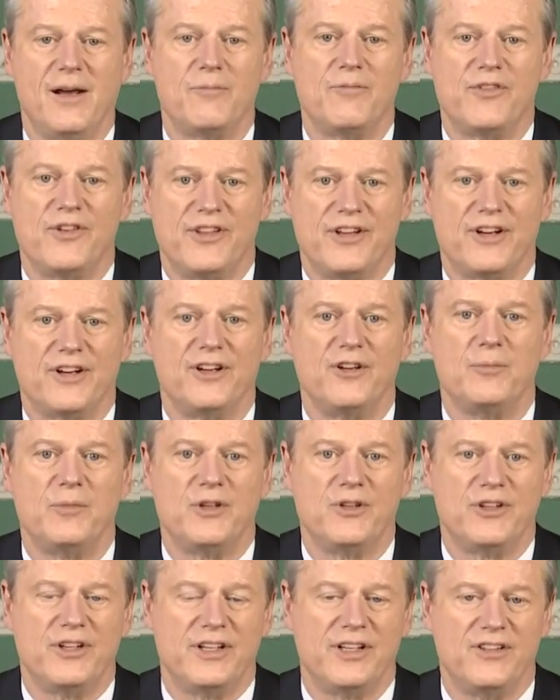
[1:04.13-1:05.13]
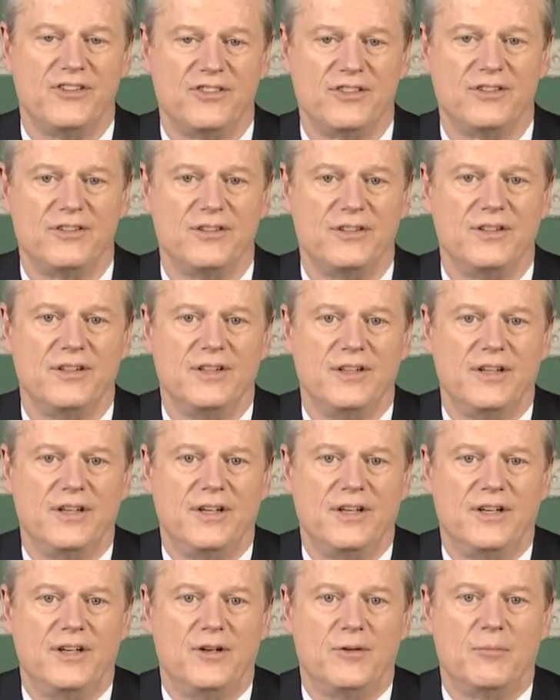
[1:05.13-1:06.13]
up for their communities.
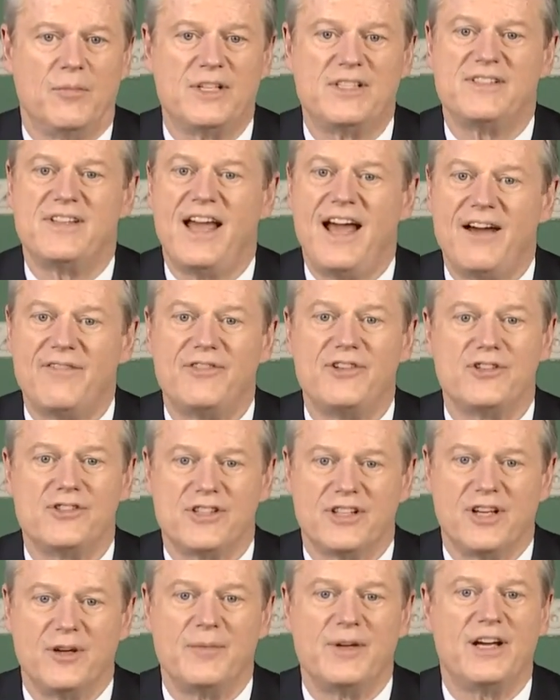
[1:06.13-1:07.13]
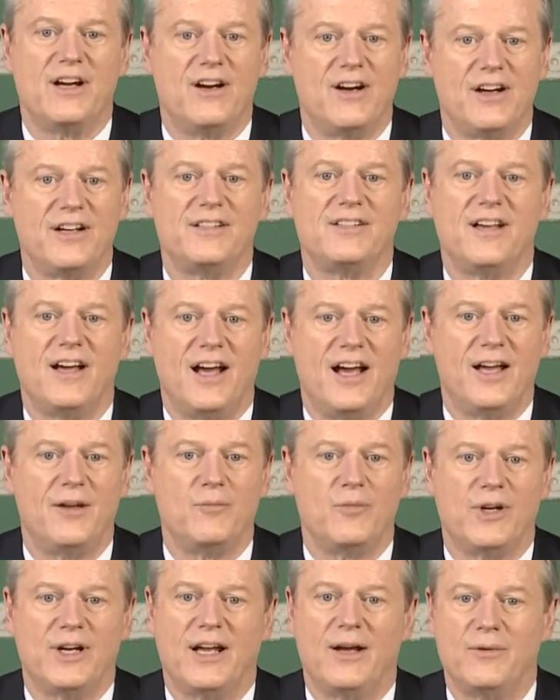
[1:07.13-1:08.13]
My staff used to give me a hard
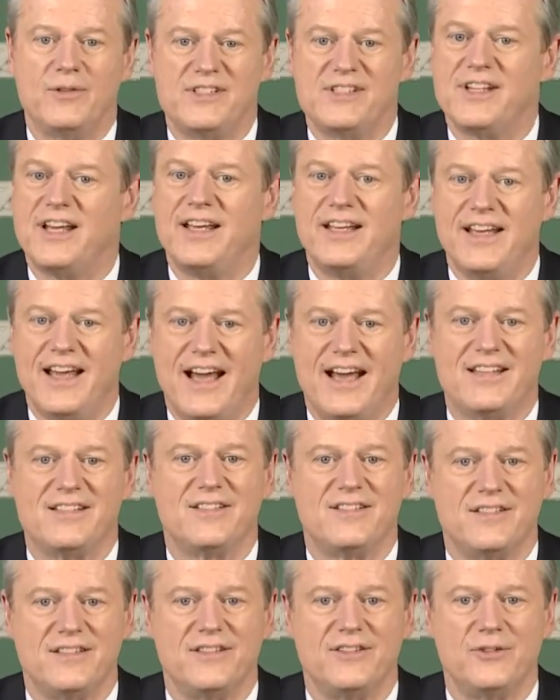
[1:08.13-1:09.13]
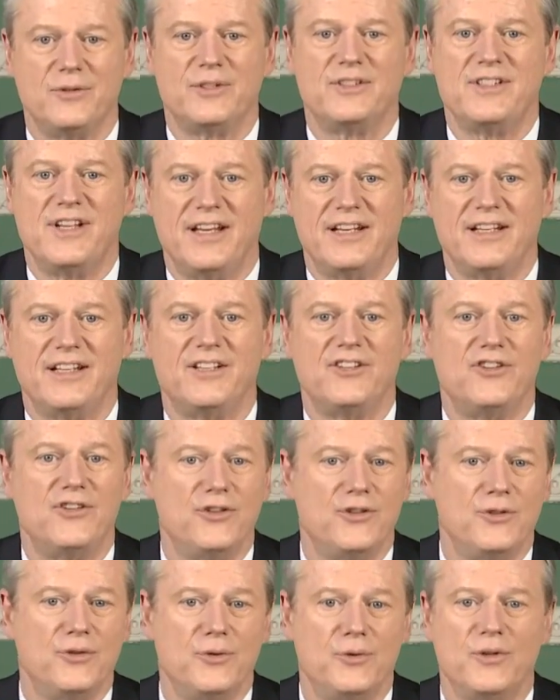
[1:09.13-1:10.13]
time when I would say yes to attending
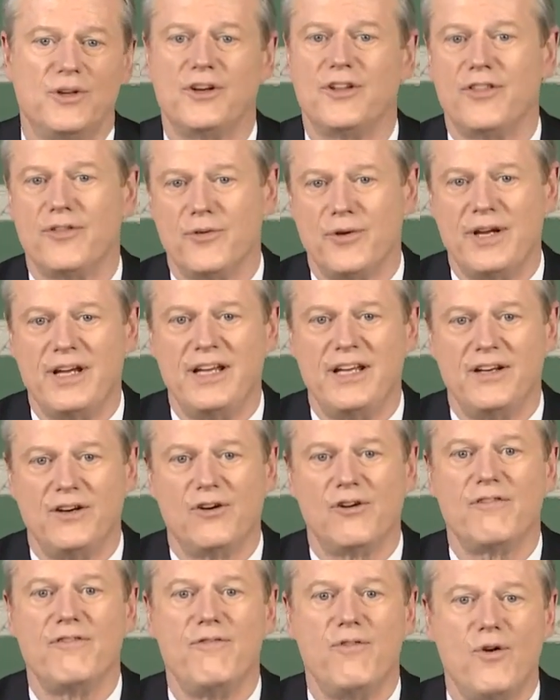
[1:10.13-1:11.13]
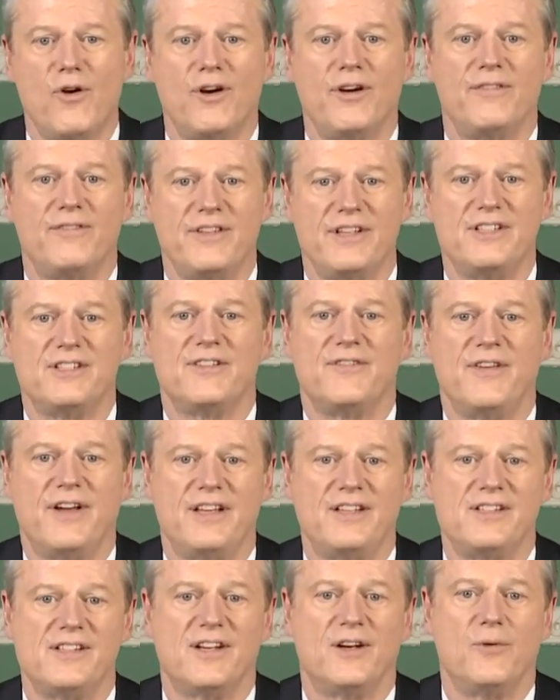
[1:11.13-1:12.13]
two or three or four of these
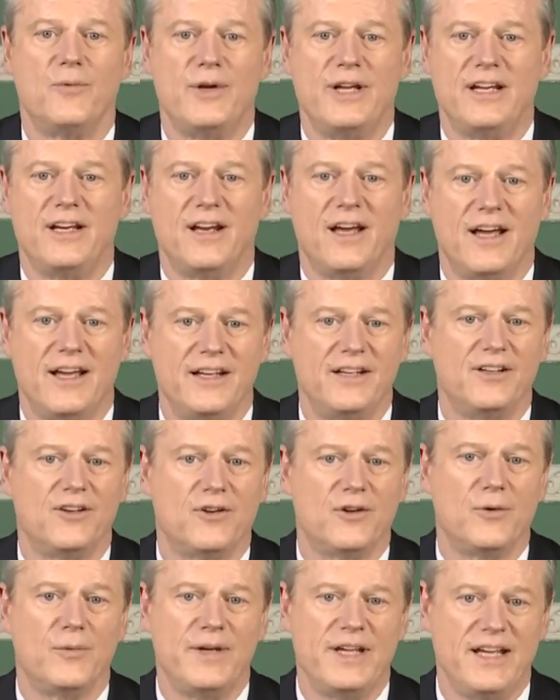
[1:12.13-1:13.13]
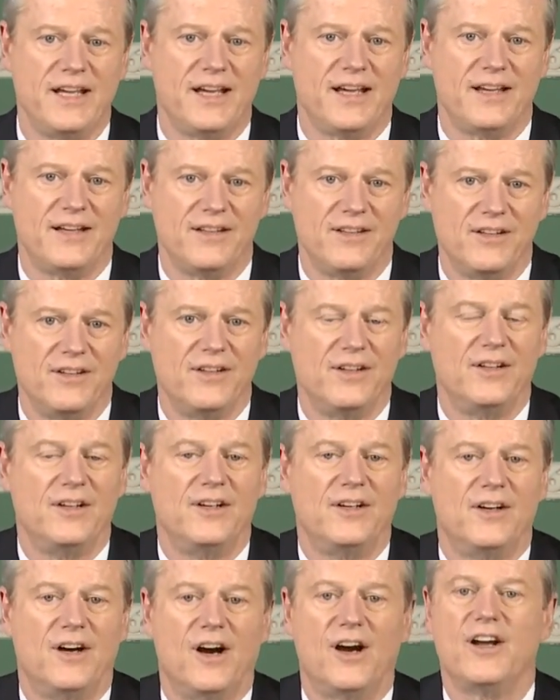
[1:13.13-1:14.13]
events on a weeknight or a weekend,
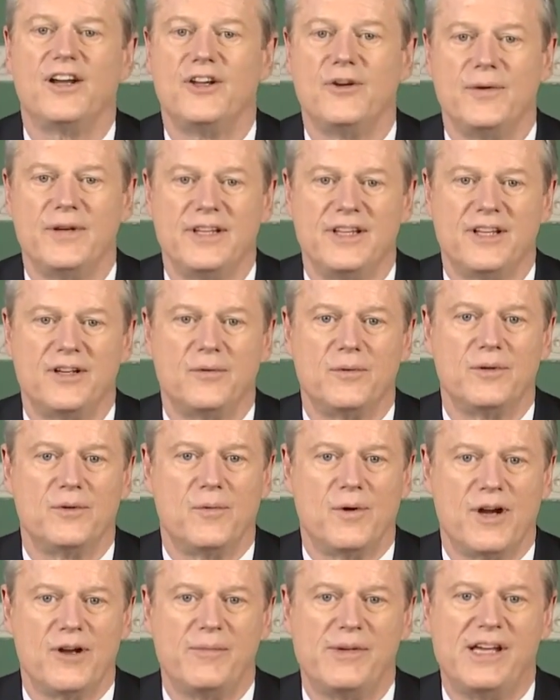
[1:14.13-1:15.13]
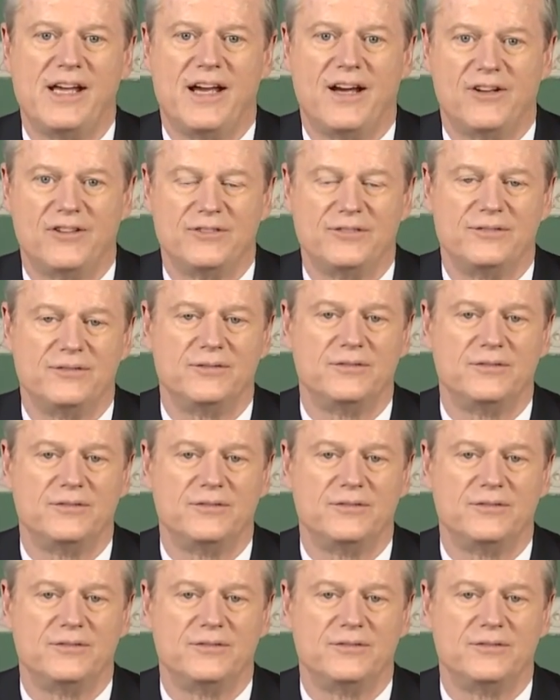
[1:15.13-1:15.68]
arguing that it would wear me out.